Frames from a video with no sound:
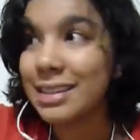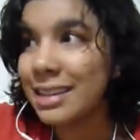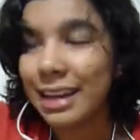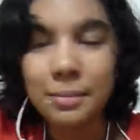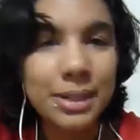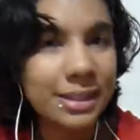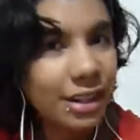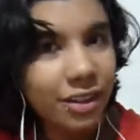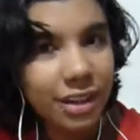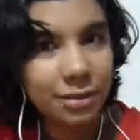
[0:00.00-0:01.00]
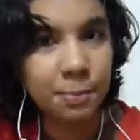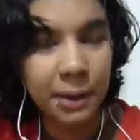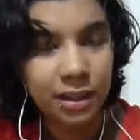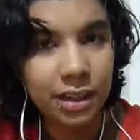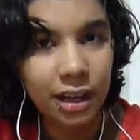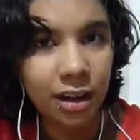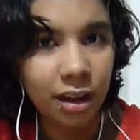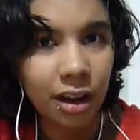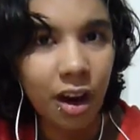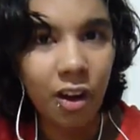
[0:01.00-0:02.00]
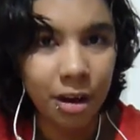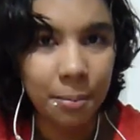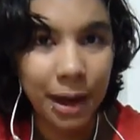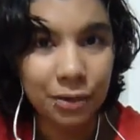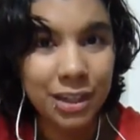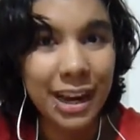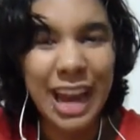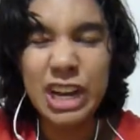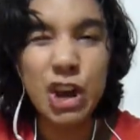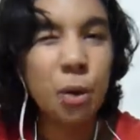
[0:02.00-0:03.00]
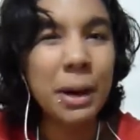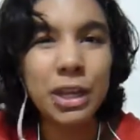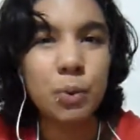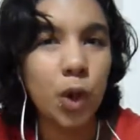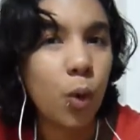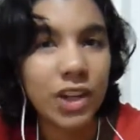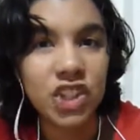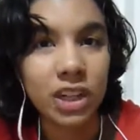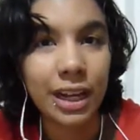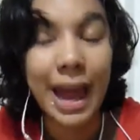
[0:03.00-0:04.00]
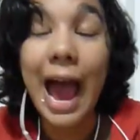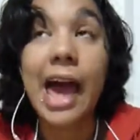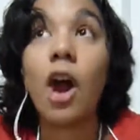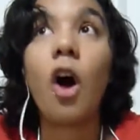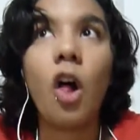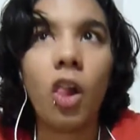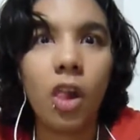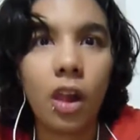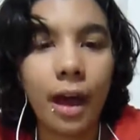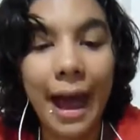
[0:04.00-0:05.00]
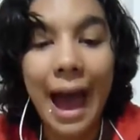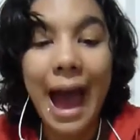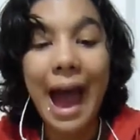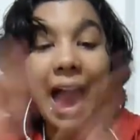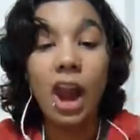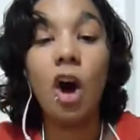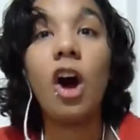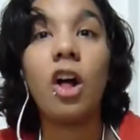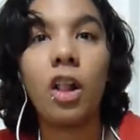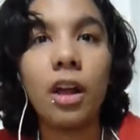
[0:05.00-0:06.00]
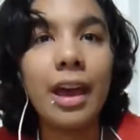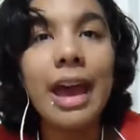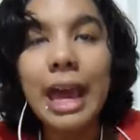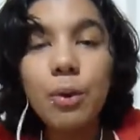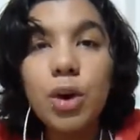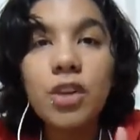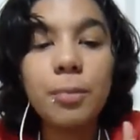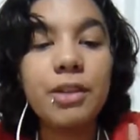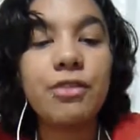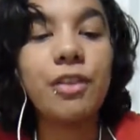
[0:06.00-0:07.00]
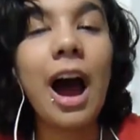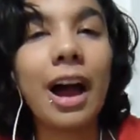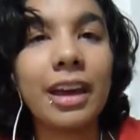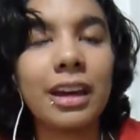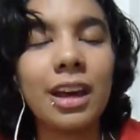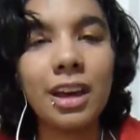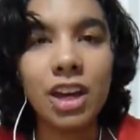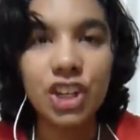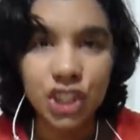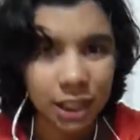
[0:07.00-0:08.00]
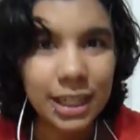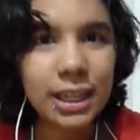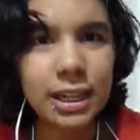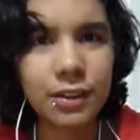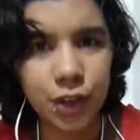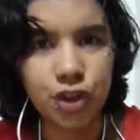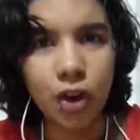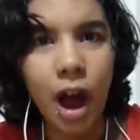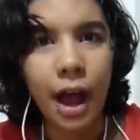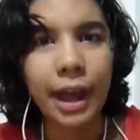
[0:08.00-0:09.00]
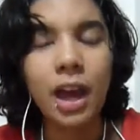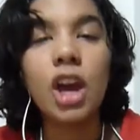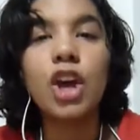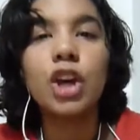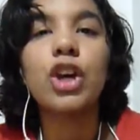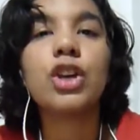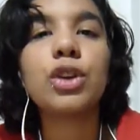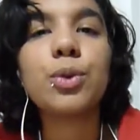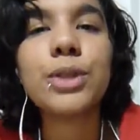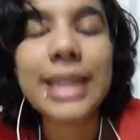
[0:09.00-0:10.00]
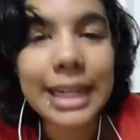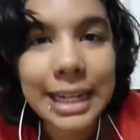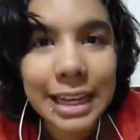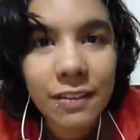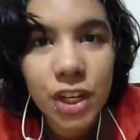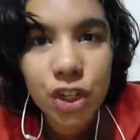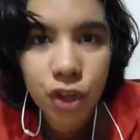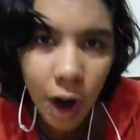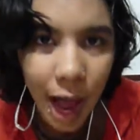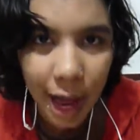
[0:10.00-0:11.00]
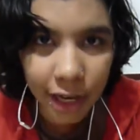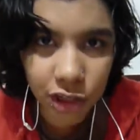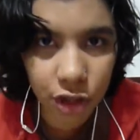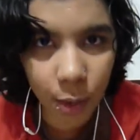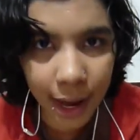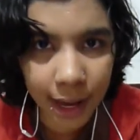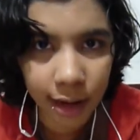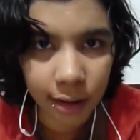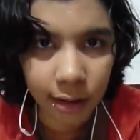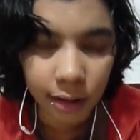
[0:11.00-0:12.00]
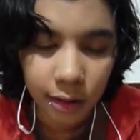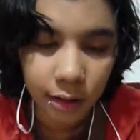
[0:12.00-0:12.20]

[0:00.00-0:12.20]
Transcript: Stick a mysterious building on a mountain and nobody will question it. At all. At all. It would have been fine. She didn't even try. You didn't even try, Joanne.